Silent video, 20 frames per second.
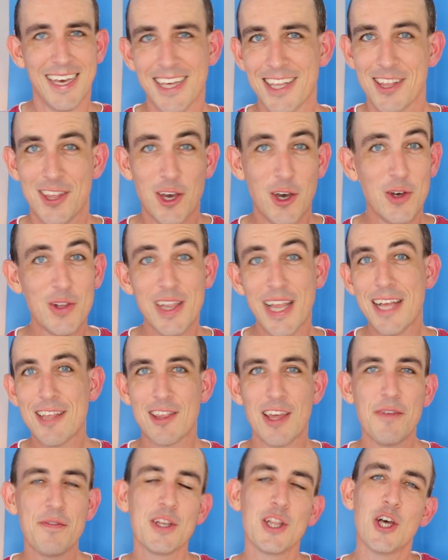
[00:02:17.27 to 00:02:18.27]
So
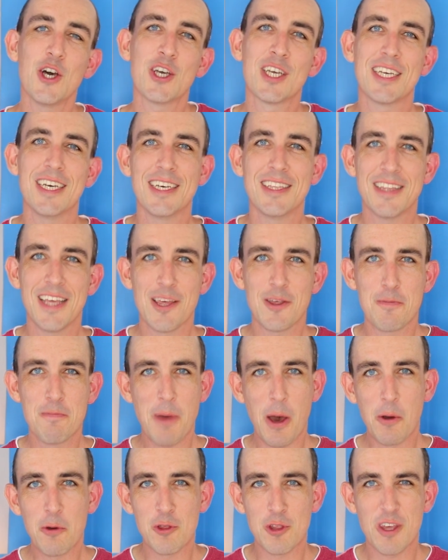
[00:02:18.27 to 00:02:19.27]
let's have a look at these
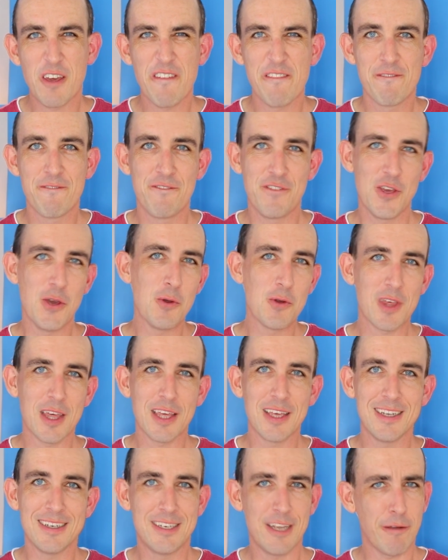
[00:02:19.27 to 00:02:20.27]
most
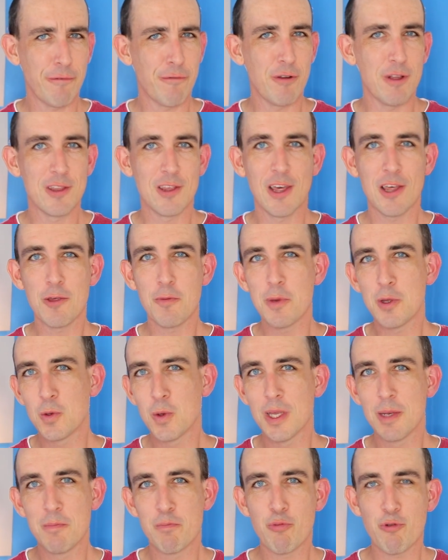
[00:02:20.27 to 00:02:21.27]
confusing differences
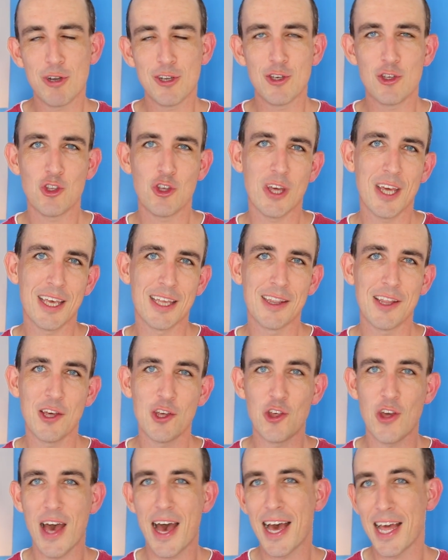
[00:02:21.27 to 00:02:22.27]
between British
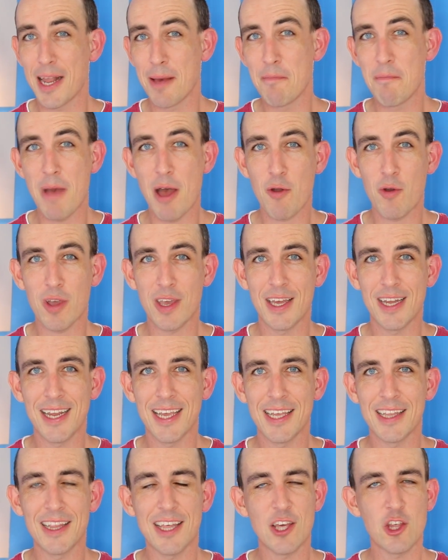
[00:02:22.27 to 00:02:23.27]
English and American
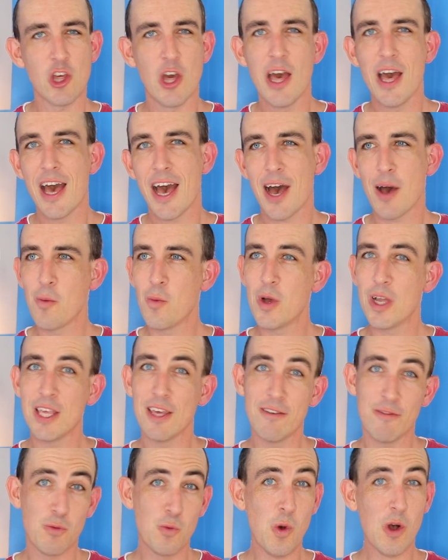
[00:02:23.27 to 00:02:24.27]
English. And when
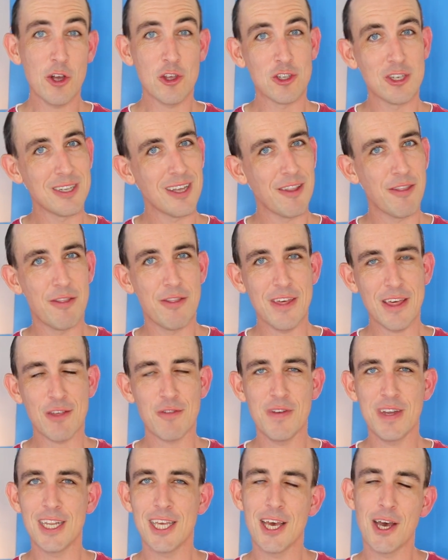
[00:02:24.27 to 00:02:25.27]
you've watched this
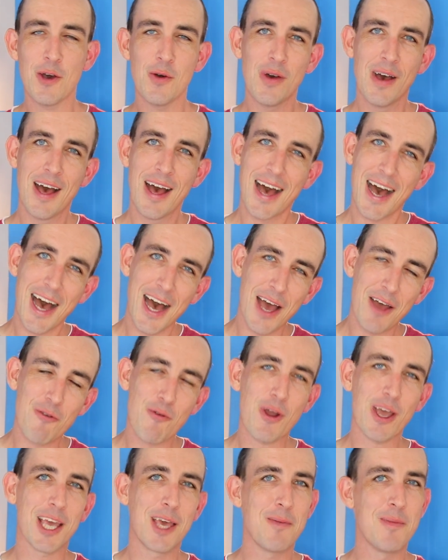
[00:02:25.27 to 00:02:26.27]
video, I
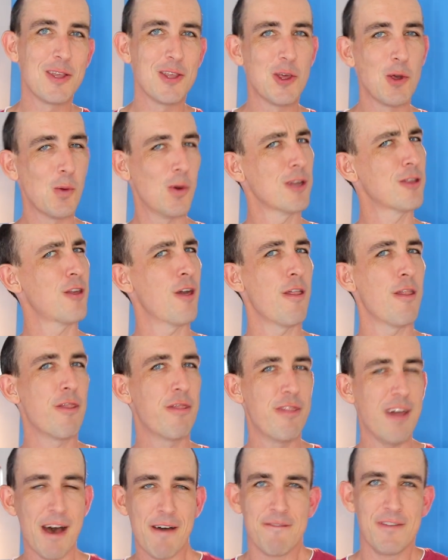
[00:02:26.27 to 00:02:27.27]
recommend you watch
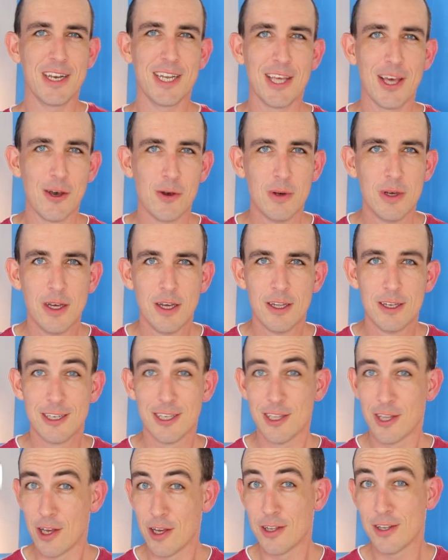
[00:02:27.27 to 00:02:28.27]
that video
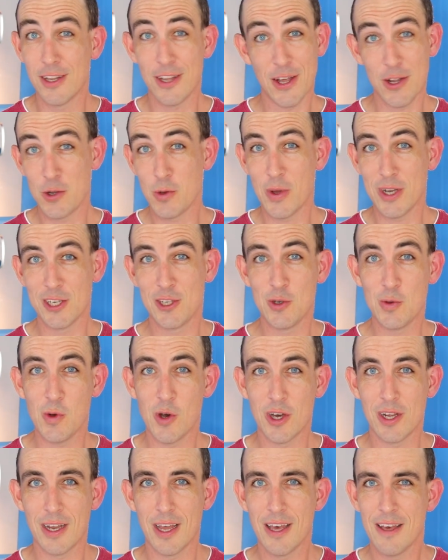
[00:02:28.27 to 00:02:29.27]
to learn
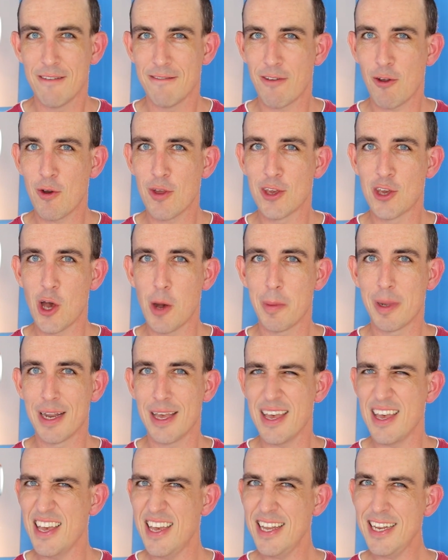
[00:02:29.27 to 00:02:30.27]
twenty-one very
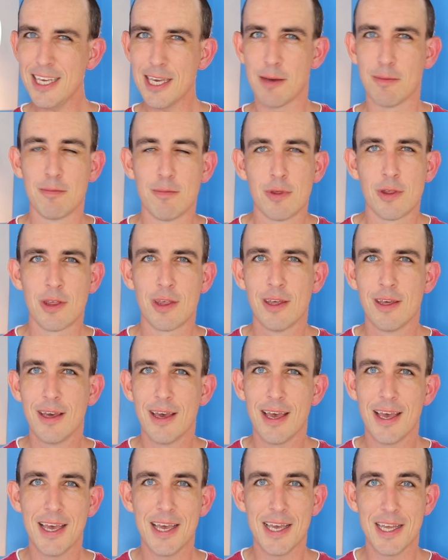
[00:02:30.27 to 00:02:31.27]
common idioms
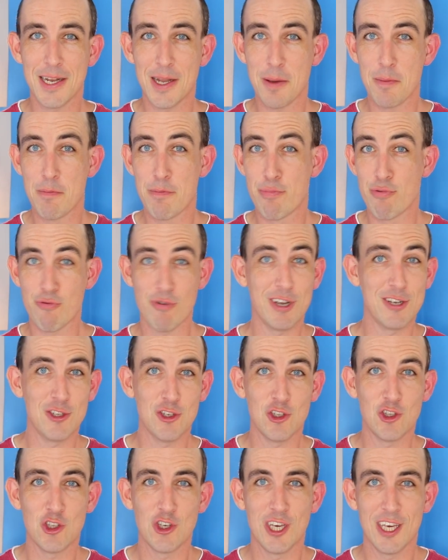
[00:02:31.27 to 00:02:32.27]
in
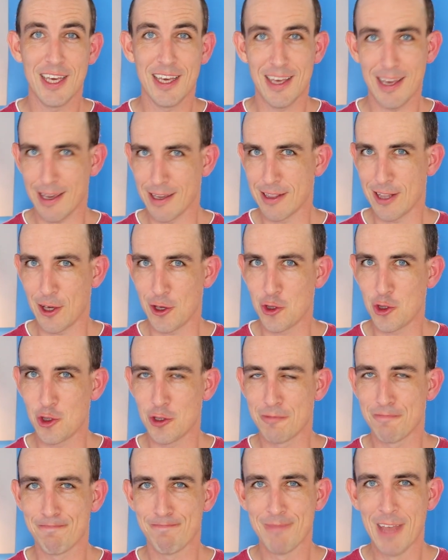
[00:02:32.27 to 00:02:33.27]
British English.